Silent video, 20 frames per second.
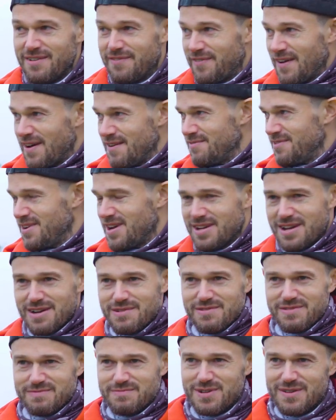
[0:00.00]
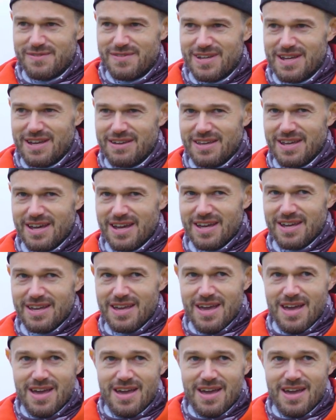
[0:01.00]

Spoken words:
I felt like I was moving okay.